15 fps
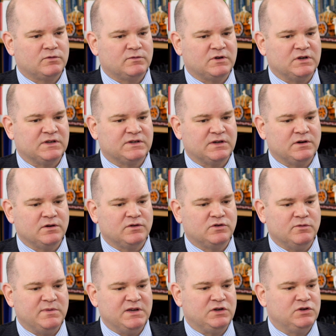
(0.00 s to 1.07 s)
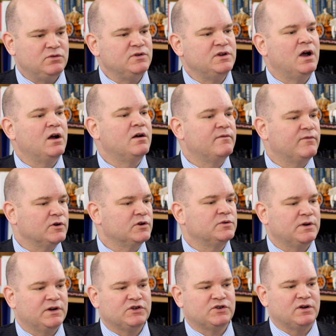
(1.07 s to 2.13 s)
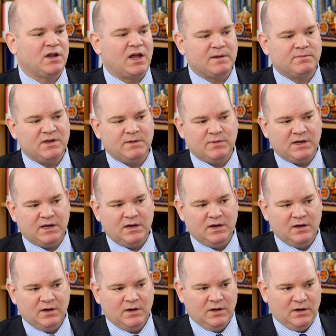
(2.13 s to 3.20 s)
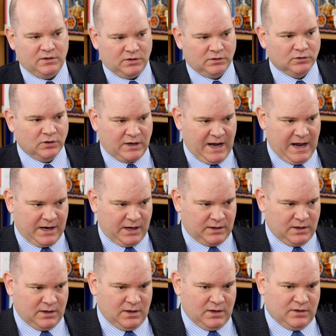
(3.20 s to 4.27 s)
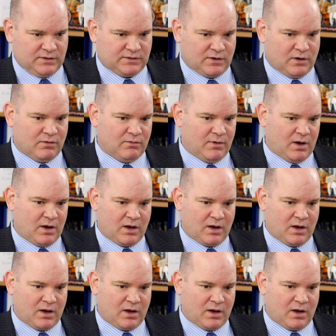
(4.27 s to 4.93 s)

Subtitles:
considered to be too young for a traditional IPP to look at it. So,